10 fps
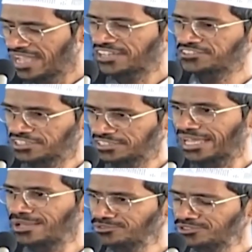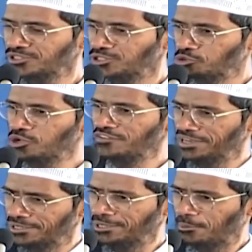at certain times to
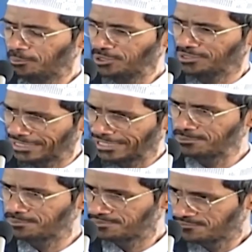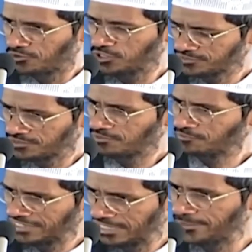even put little force
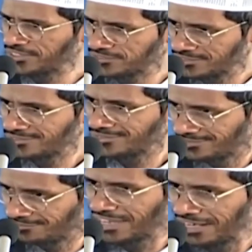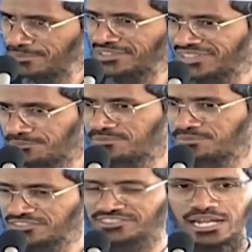within limits, the limits are
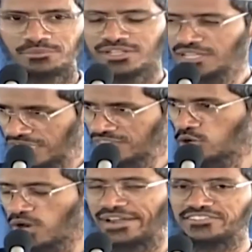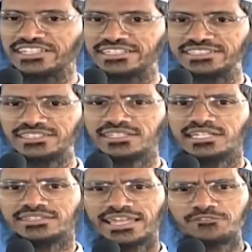prescribed in the Quran and Sahih Hadith,
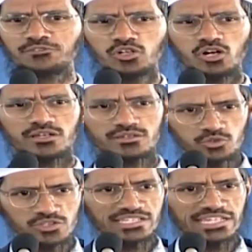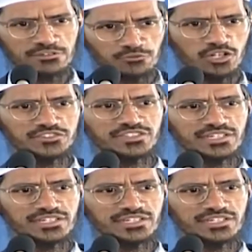that if using little force